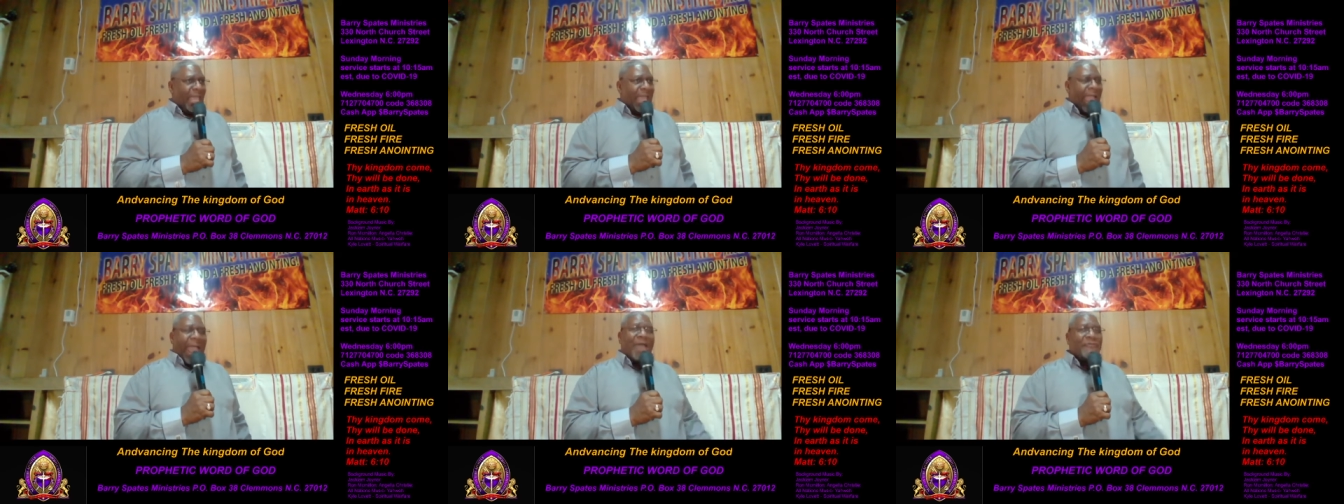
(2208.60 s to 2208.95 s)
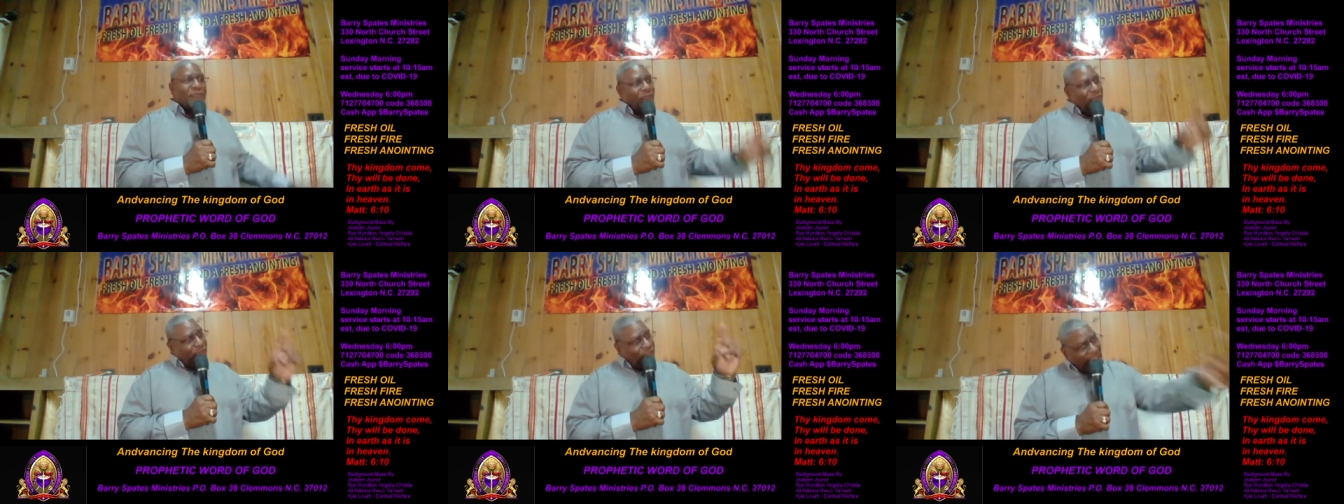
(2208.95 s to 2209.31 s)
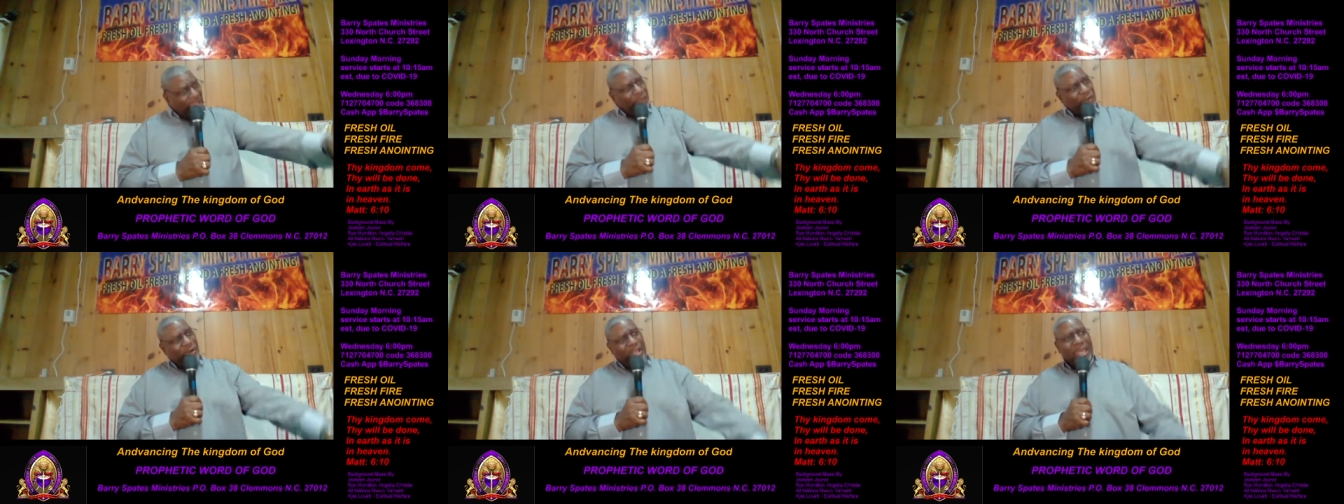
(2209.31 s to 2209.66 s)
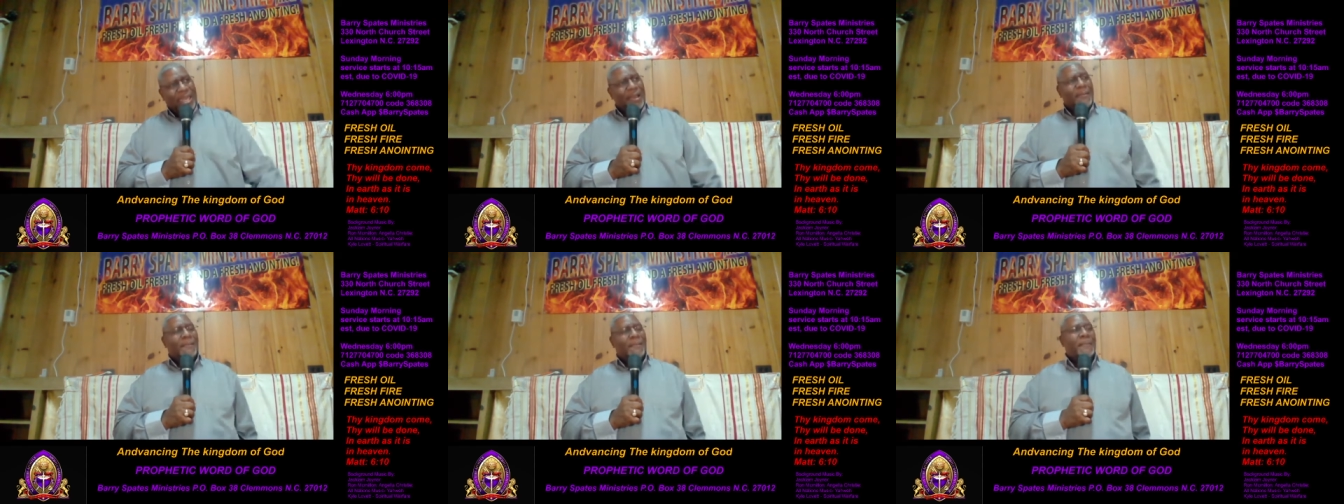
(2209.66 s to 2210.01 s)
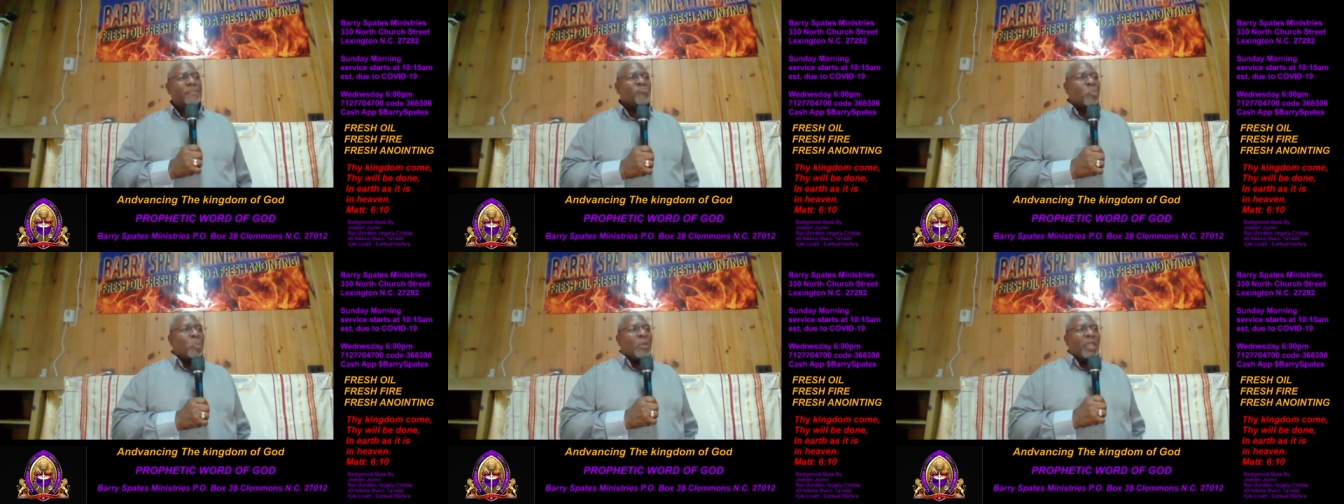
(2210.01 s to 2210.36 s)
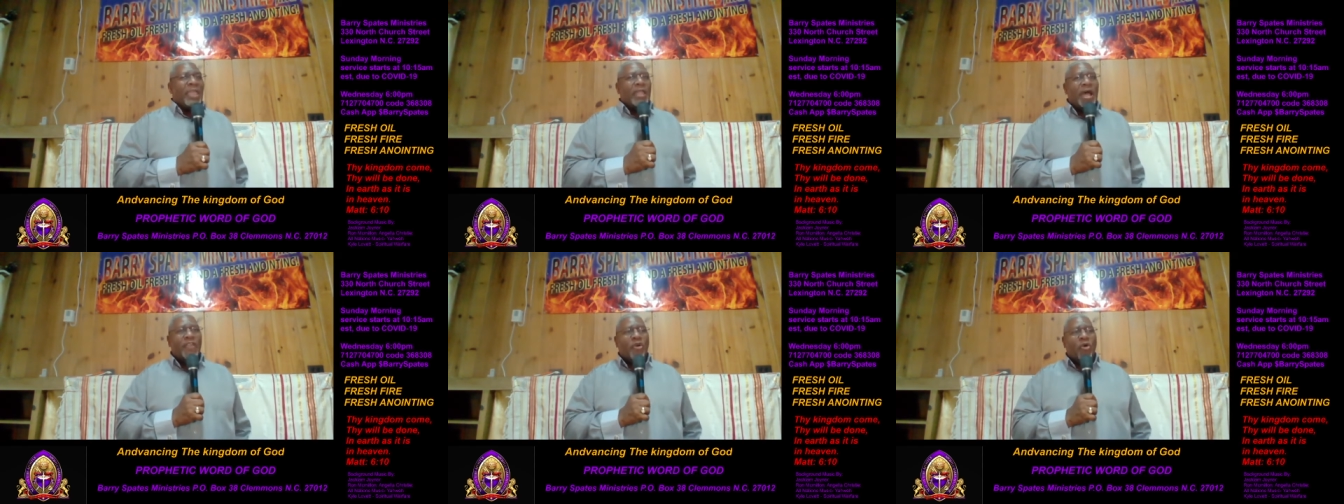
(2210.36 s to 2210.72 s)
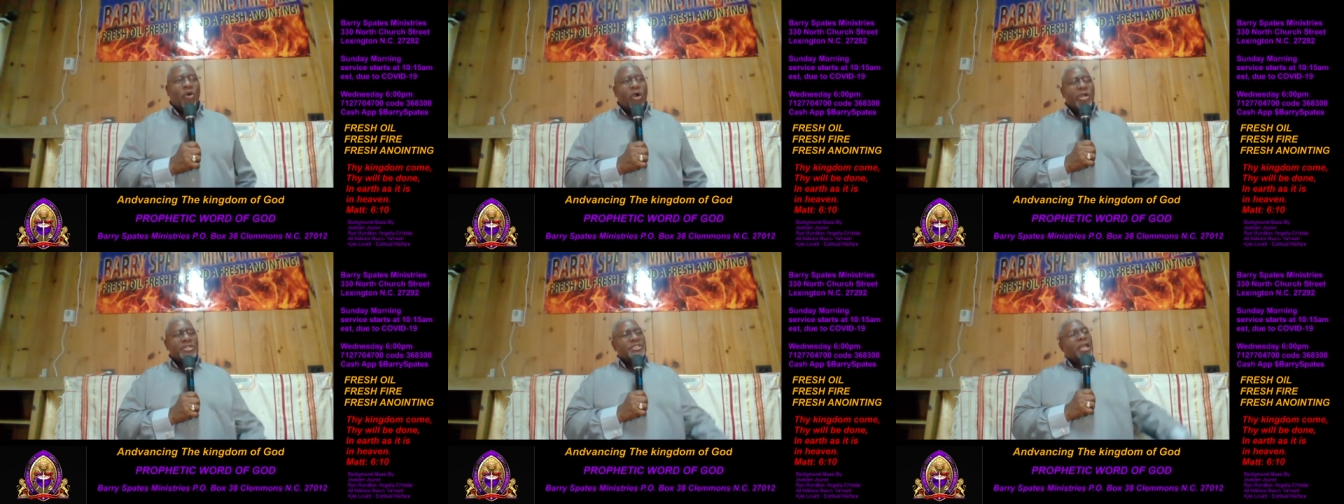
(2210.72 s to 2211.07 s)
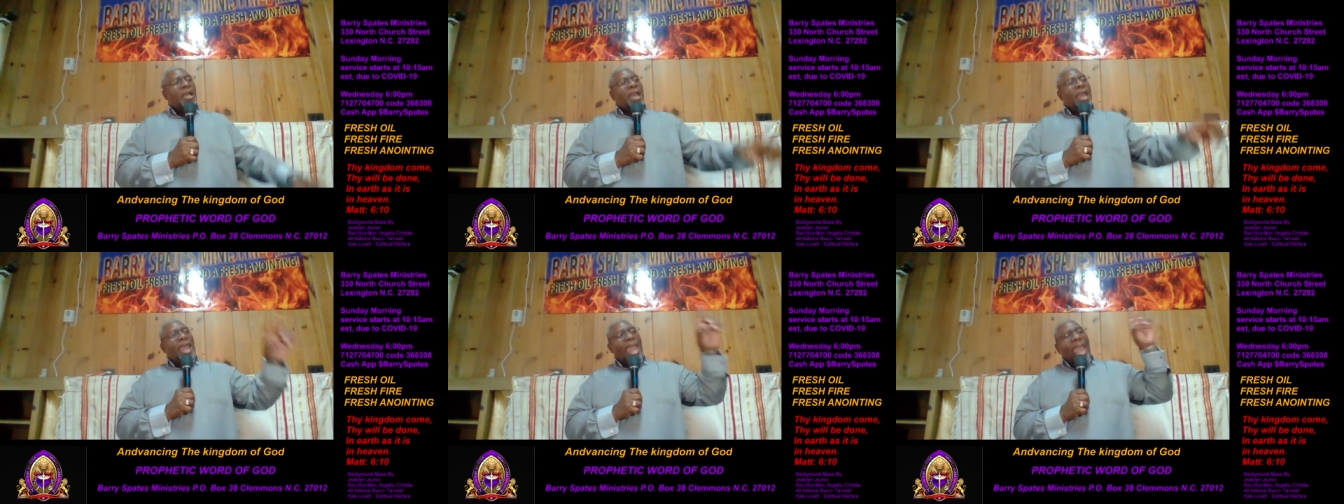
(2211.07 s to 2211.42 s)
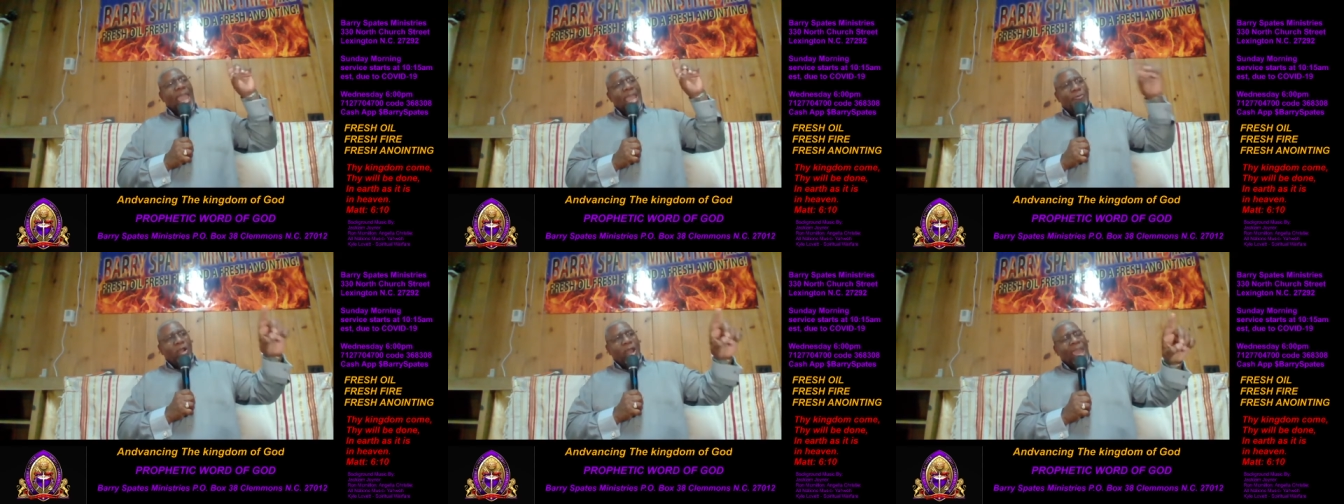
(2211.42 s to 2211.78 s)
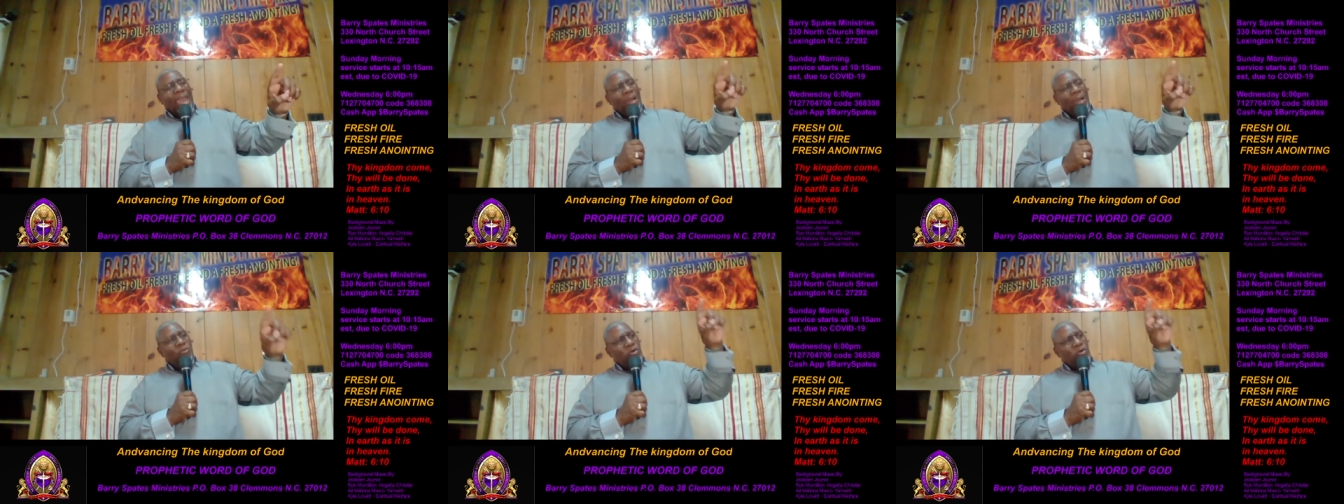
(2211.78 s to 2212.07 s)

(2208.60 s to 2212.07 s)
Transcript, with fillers: I favored him. In other words, Abraham